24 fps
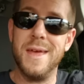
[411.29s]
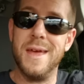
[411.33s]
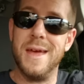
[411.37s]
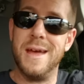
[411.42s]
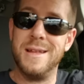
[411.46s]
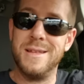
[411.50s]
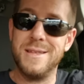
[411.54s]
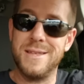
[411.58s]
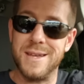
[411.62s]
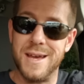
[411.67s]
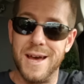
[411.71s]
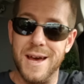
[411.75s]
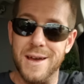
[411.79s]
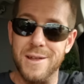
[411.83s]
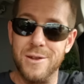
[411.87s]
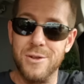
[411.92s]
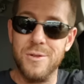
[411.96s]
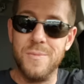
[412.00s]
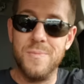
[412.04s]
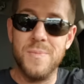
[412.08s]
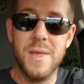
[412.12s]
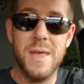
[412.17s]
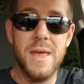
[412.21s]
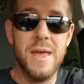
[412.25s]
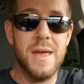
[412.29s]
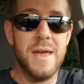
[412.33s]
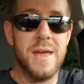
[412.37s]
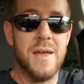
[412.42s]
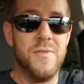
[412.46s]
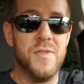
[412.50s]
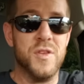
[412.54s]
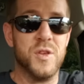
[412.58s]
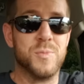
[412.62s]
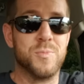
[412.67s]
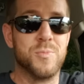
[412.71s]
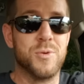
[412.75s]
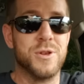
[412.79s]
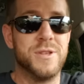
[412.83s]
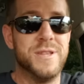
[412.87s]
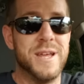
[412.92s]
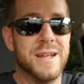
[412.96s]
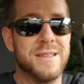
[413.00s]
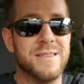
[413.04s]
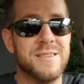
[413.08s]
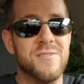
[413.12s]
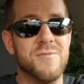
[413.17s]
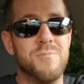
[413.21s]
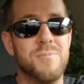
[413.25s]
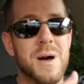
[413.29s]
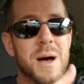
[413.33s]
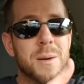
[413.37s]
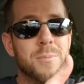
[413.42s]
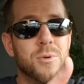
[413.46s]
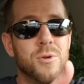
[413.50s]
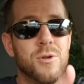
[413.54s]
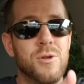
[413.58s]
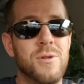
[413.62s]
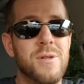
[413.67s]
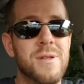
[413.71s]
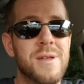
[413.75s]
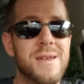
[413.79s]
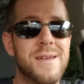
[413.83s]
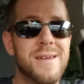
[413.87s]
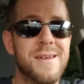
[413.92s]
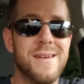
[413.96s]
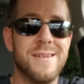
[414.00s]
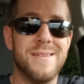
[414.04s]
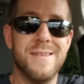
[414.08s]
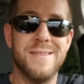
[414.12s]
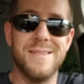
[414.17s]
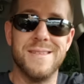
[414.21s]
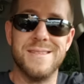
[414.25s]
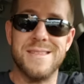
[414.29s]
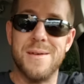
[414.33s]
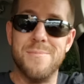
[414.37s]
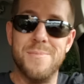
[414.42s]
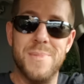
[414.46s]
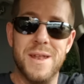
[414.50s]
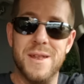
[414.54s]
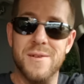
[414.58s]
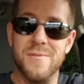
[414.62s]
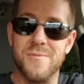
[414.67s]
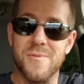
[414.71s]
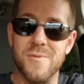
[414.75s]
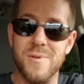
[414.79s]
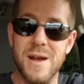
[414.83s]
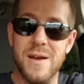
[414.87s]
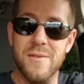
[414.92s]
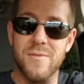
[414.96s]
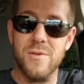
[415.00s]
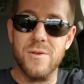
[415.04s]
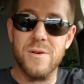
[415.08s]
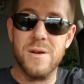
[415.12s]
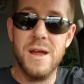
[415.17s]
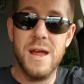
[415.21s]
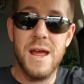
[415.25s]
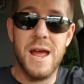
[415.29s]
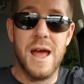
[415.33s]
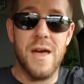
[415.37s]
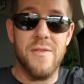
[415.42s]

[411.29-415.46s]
entitled, in this protective bubble that they've been in forever.